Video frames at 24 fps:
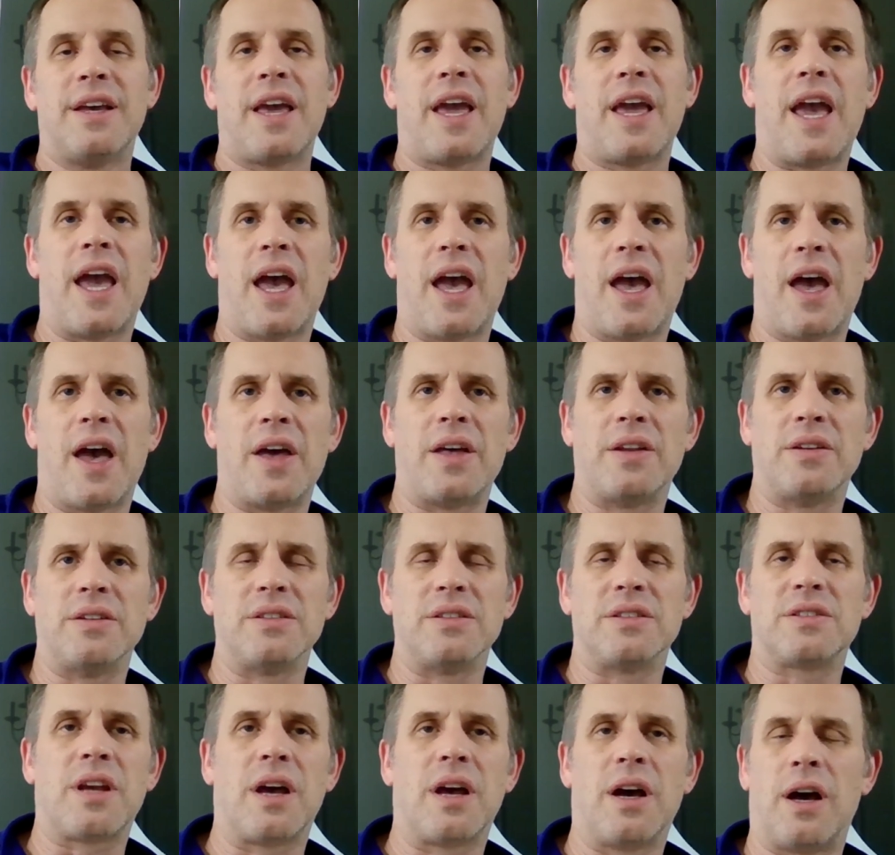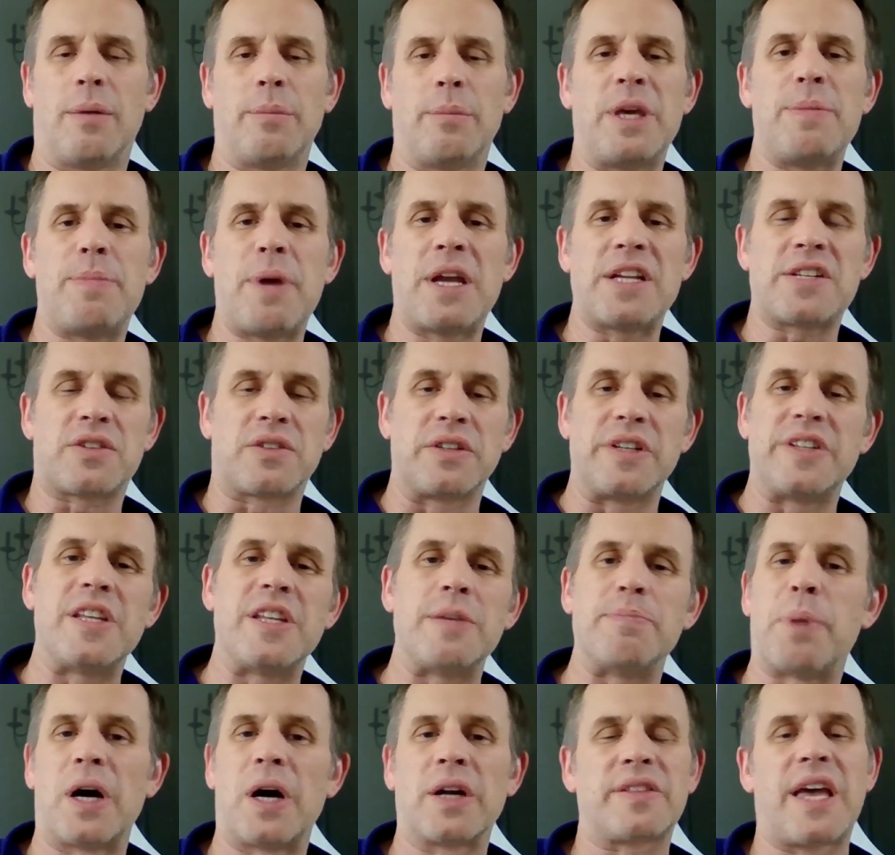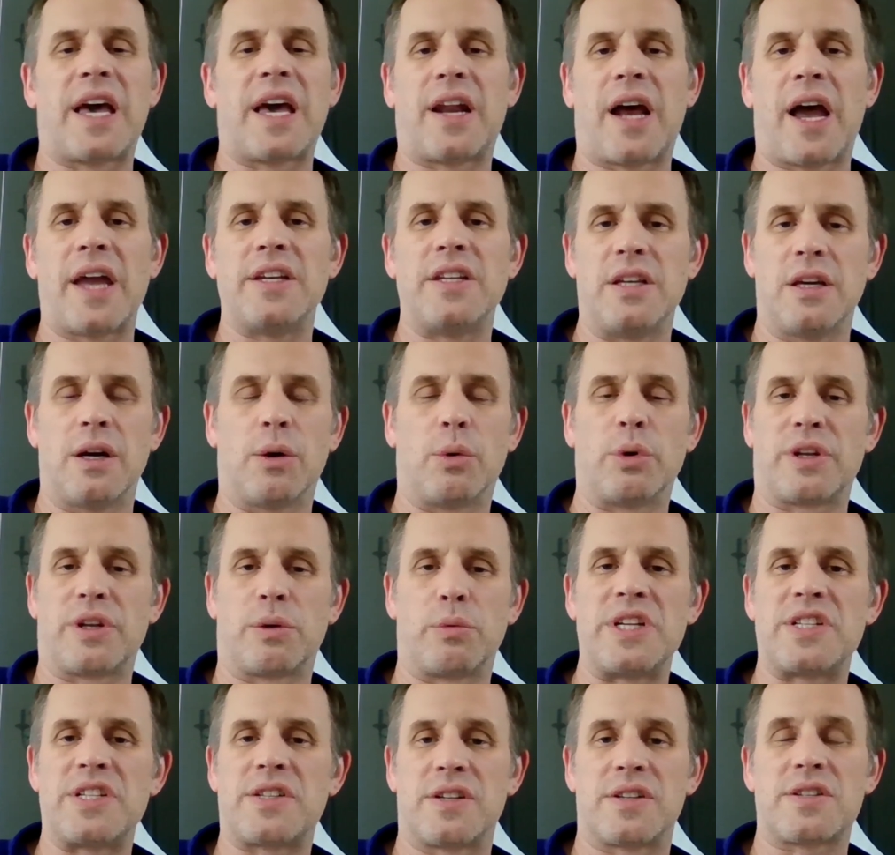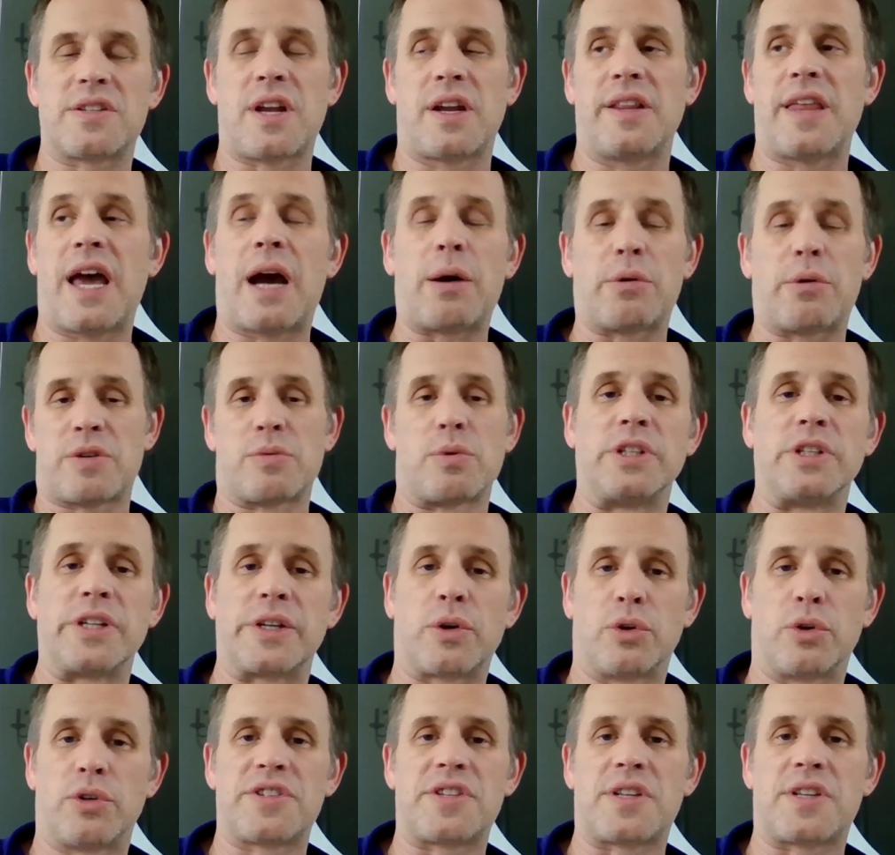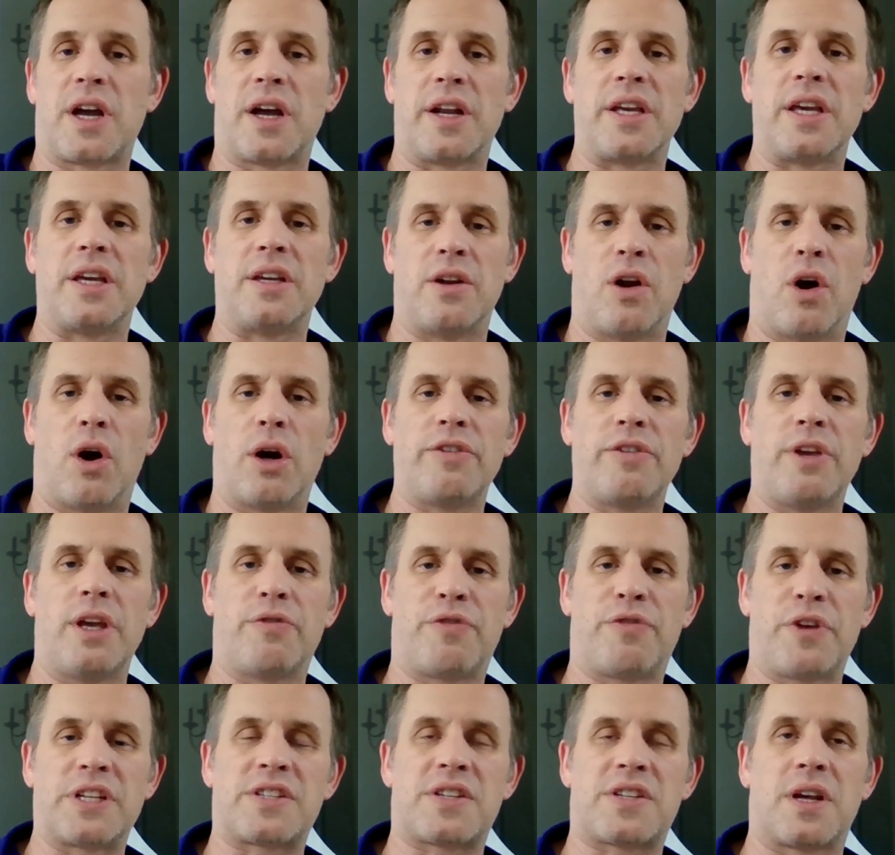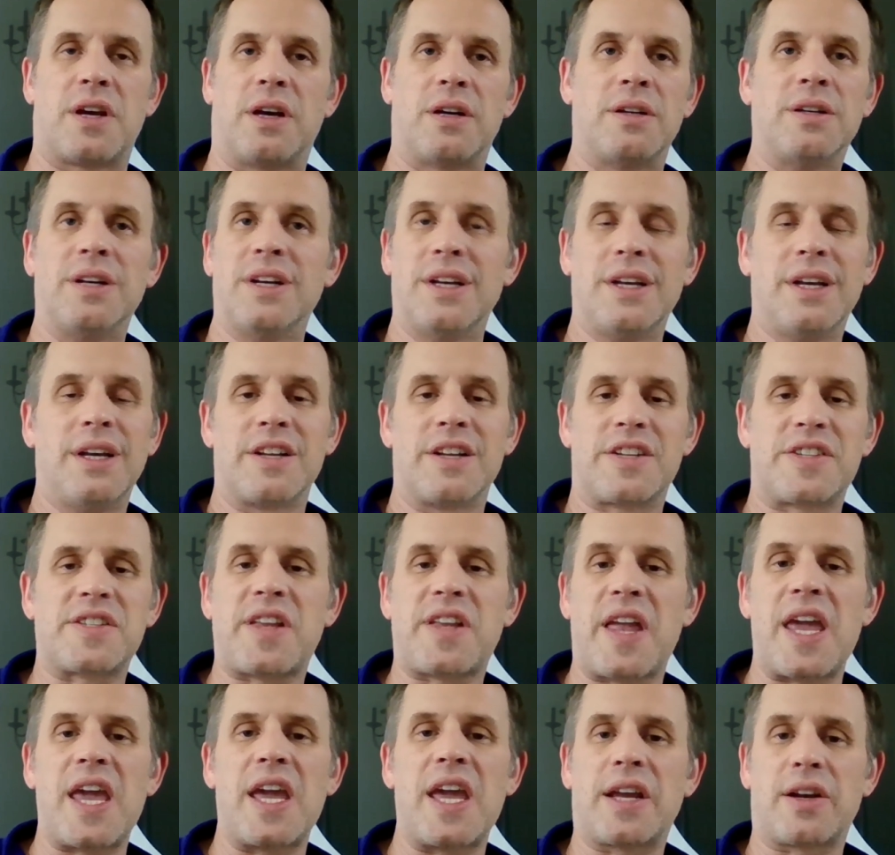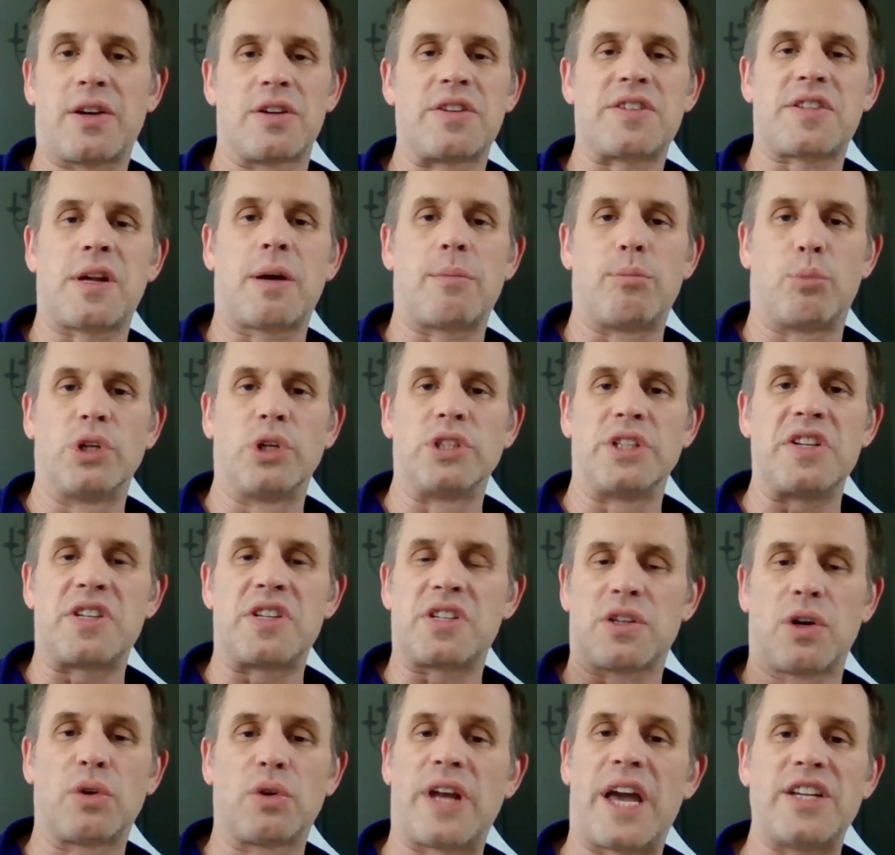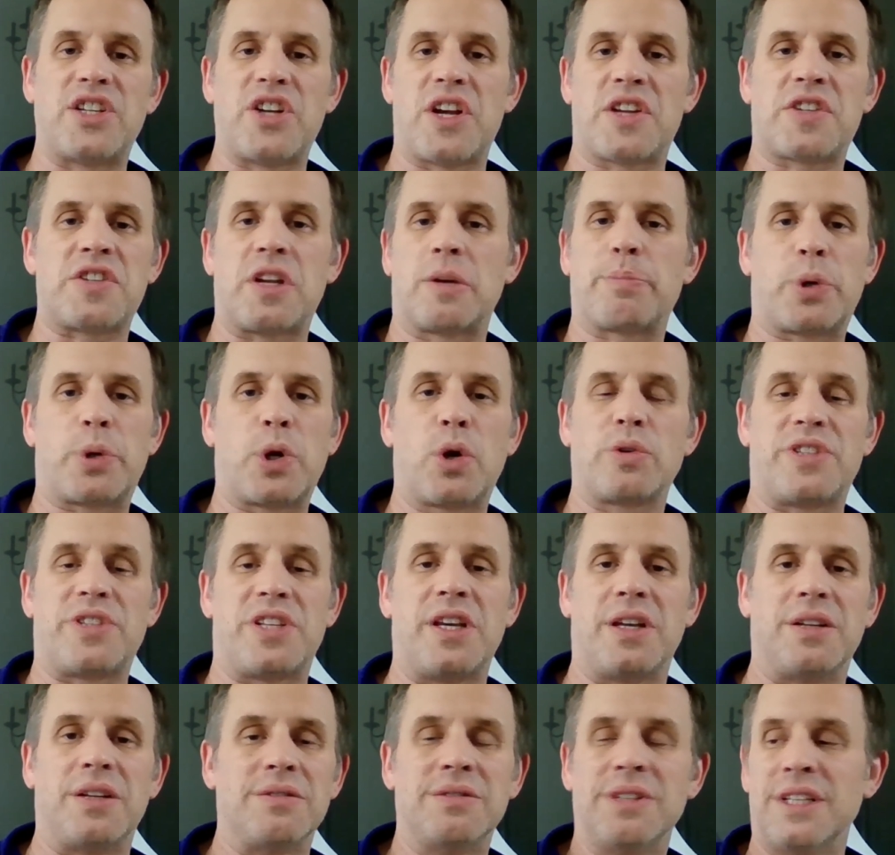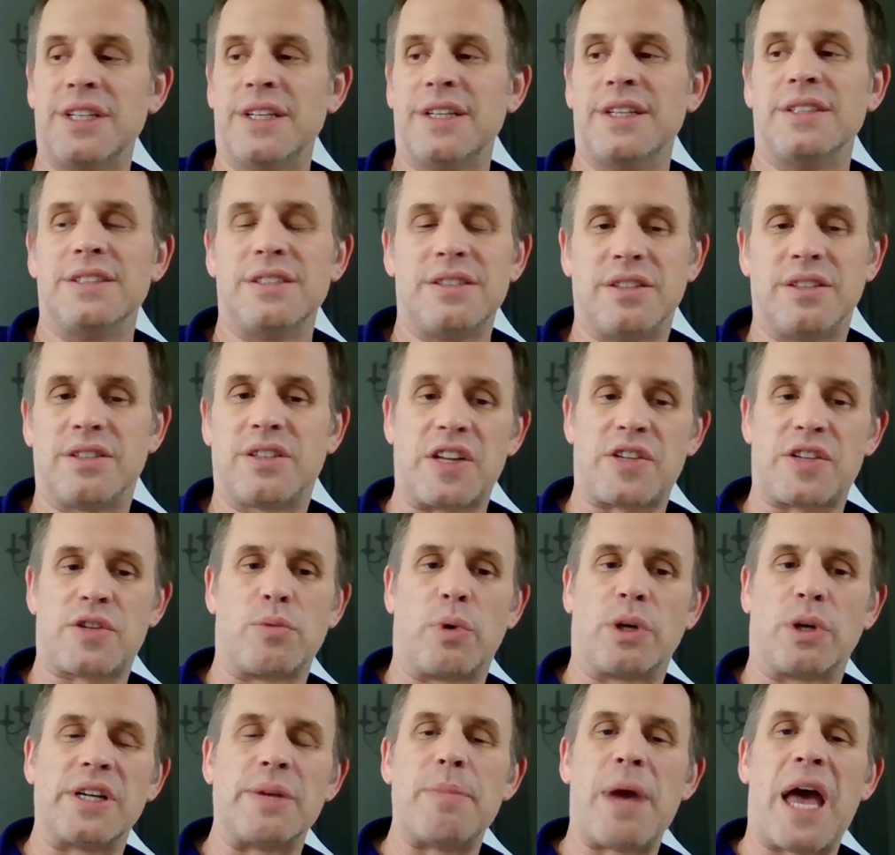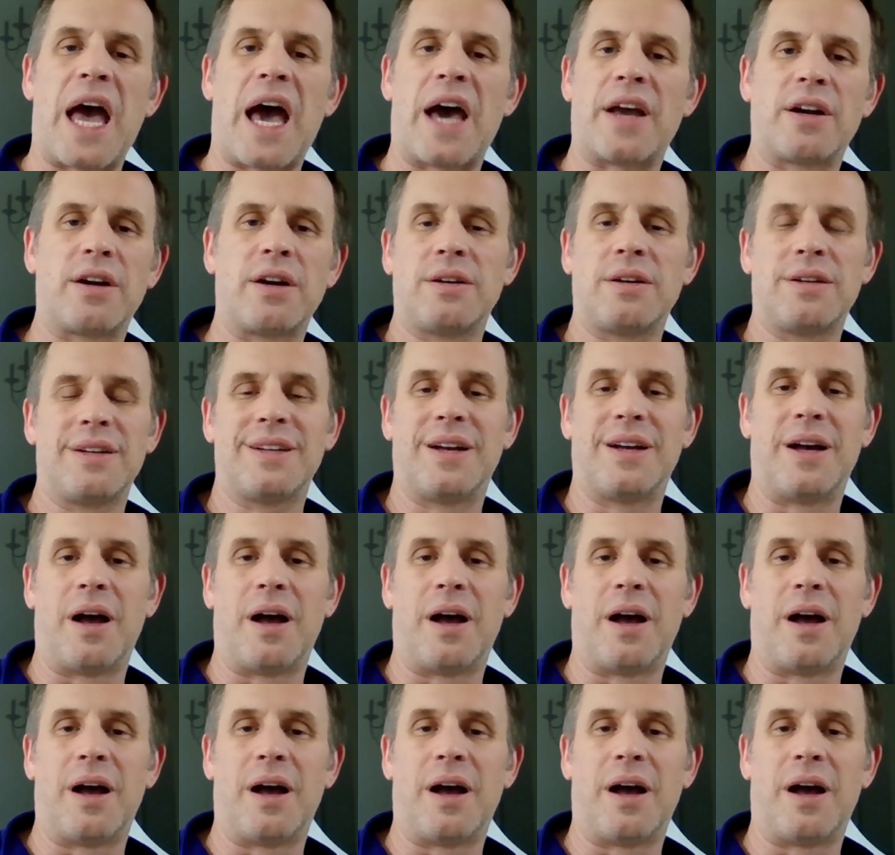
And he basically debunked that idea with a recent study. That was a really cool study. If it's a steak or some really slow digesting protein, doesn't really matter.